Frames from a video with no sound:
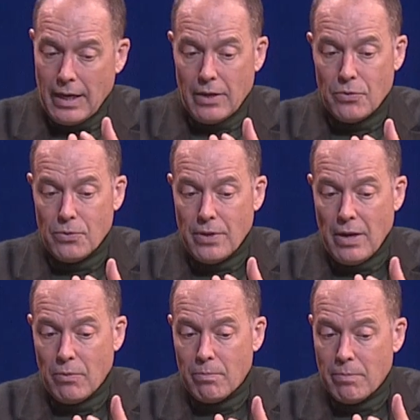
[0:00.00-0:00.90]
through
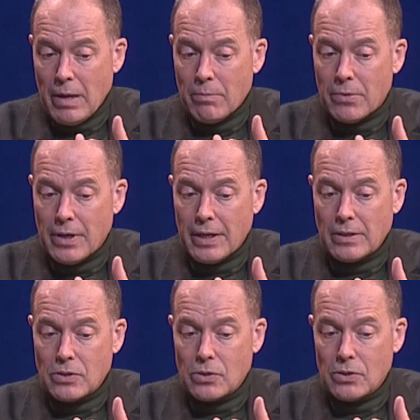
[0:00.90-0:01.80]
that membrane.
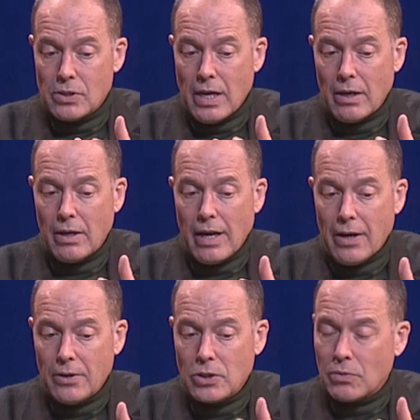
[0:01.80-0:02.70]
So there's not an
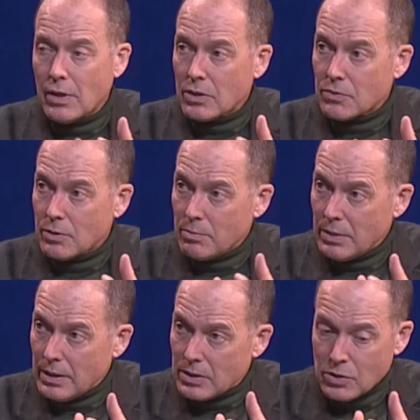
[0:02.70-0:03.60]
air transfer,
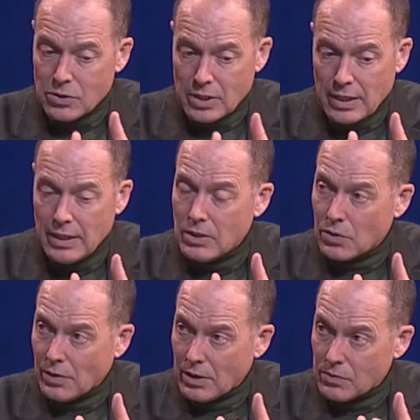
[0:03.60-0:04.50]
but there's a heat
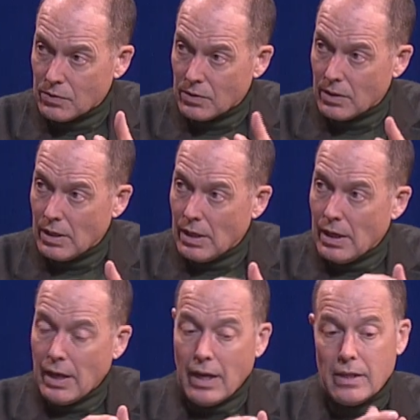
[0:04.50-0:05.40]
transfer.
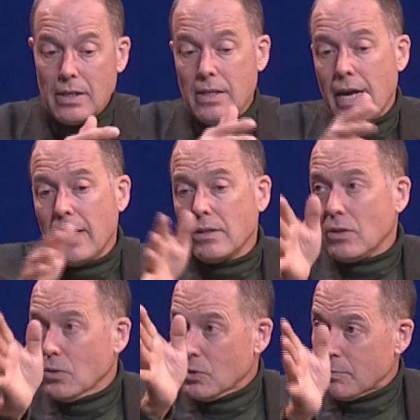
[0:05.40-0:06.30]
And then that
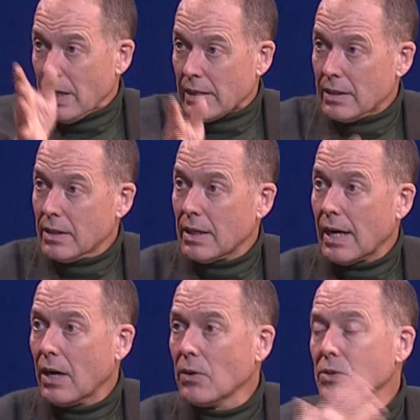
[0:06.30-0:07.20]
goes back into the
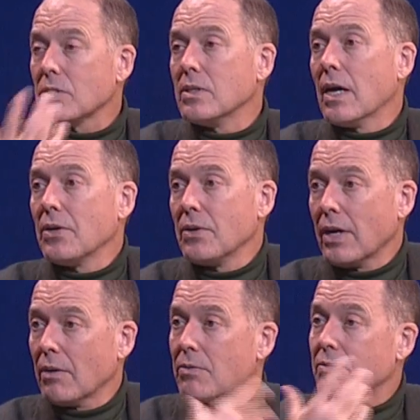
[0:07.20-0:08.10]
house, and now you
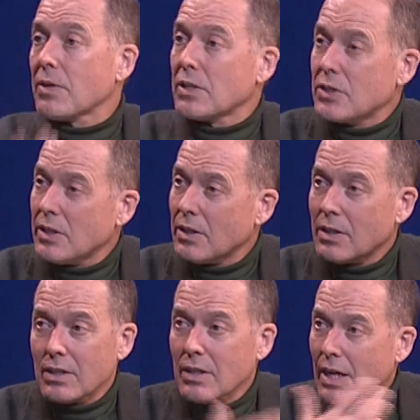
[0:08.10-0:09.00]
have fresh air,
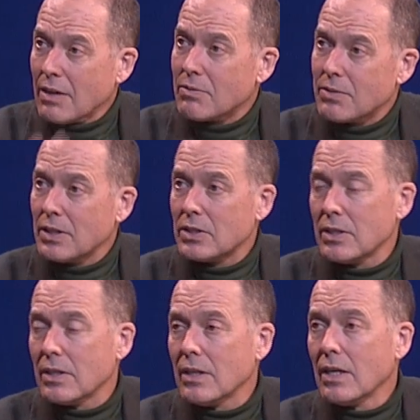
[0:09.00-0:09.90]
a lot of fresh
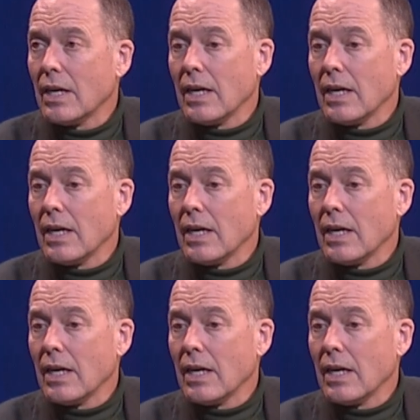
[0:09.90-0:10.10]
air,